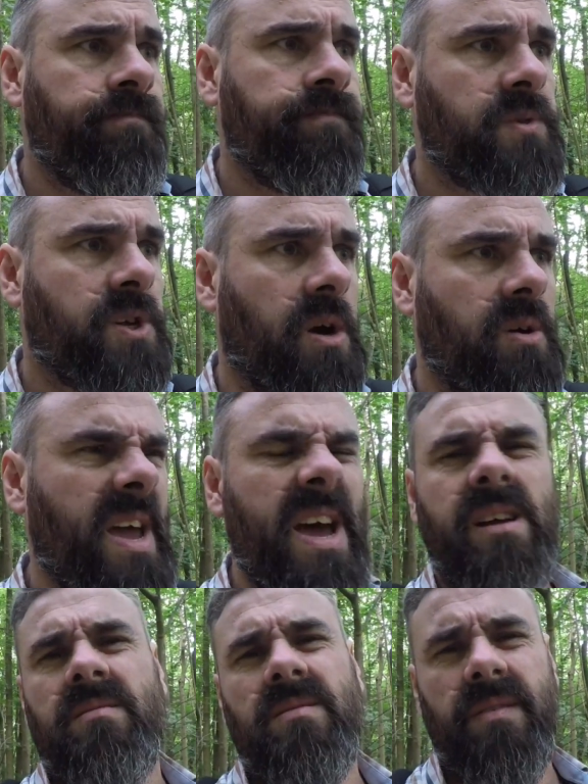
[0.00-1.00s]
So yeah,
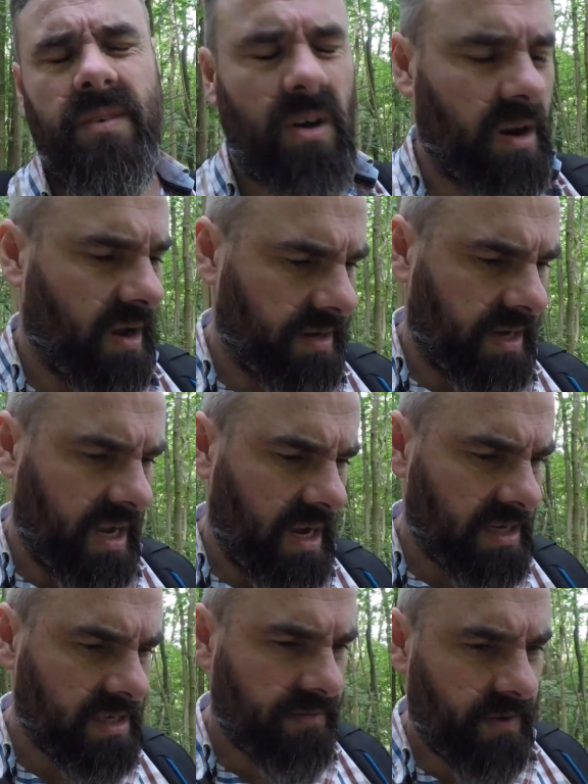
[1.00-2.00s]
if you got an idea,
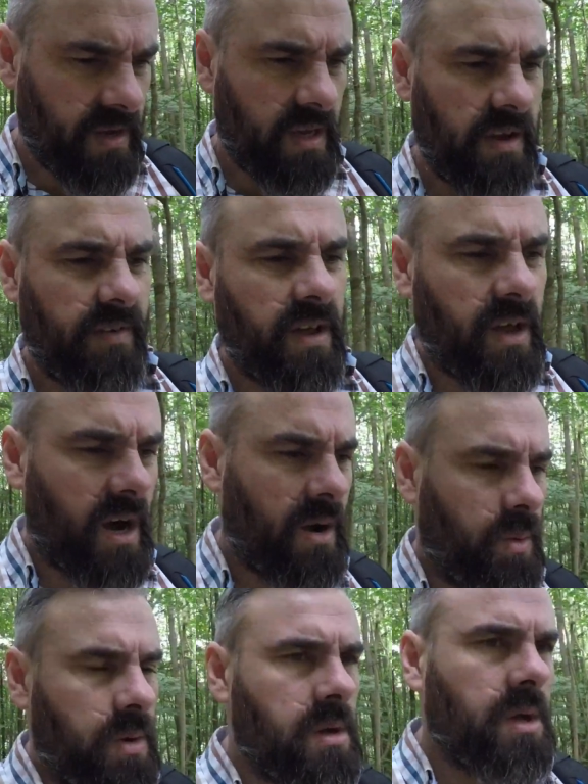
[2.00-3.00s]
just fucking give it a
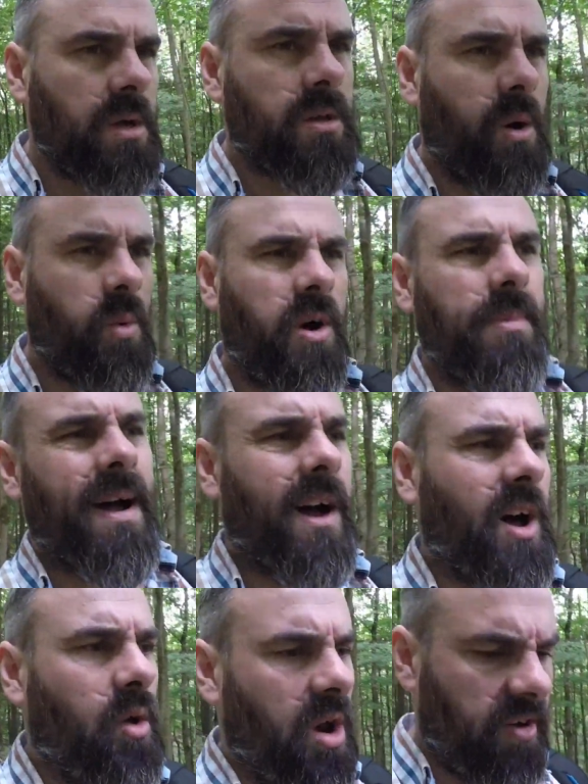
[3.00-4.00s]
go. Don't worry about
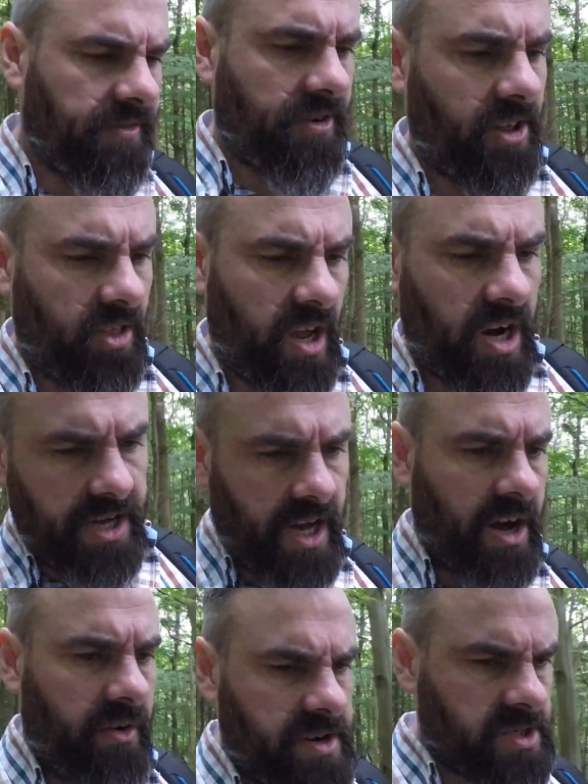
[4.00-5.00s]
how lofty the
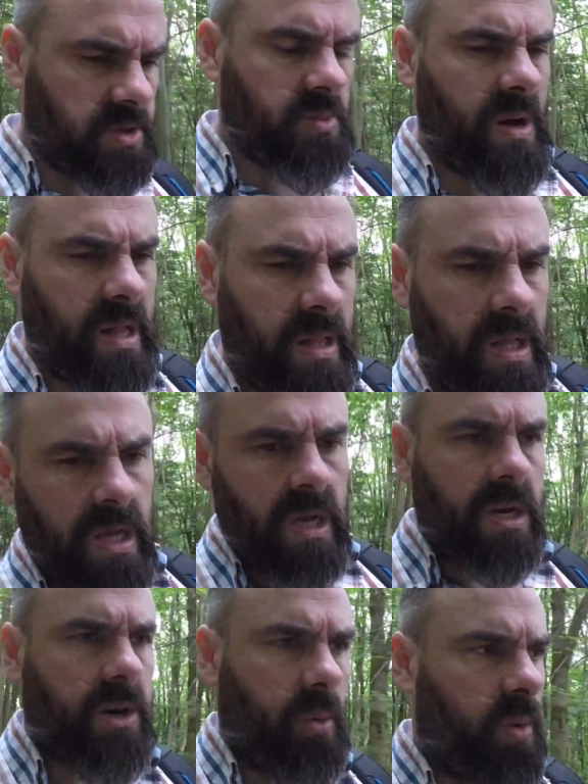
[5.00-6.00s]
idea is as well.
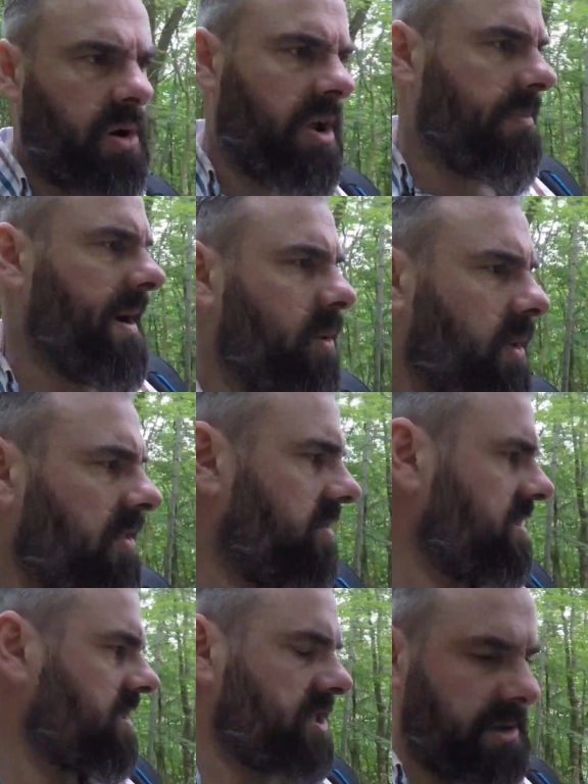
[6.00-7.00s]
Don't worry about whether it
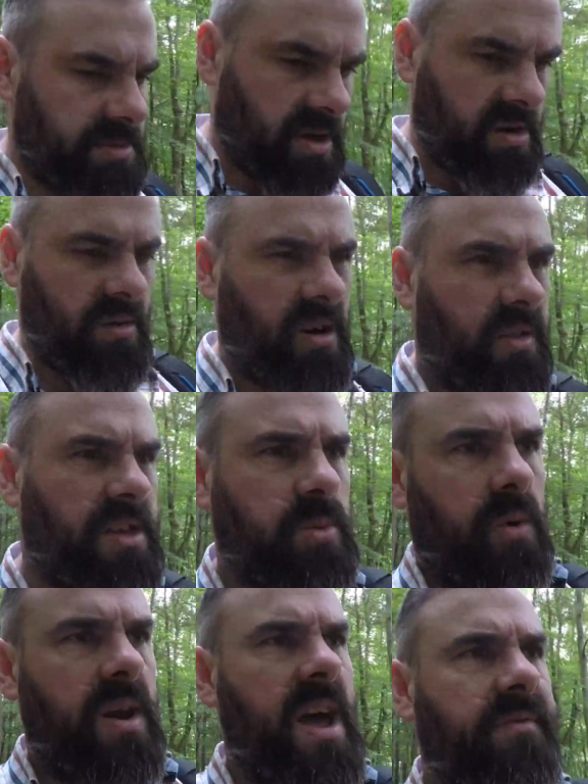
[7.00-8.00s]
just seems like, oh, this
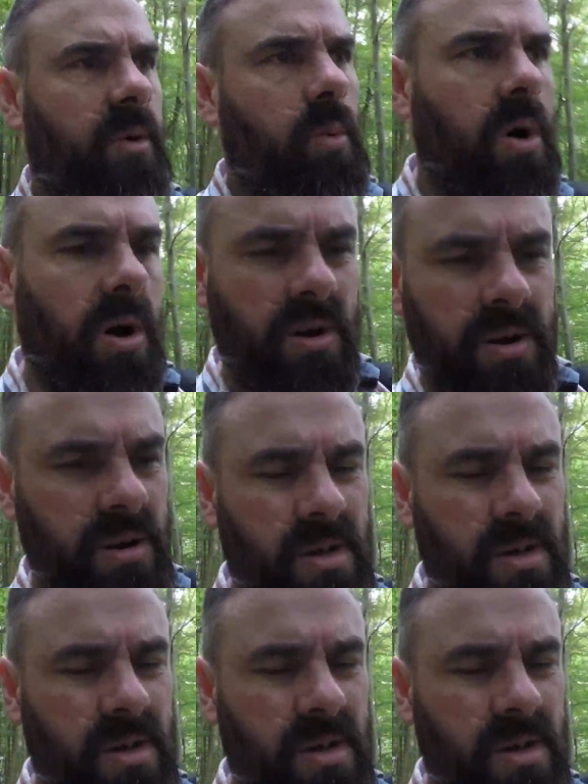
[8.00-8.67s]
will never work.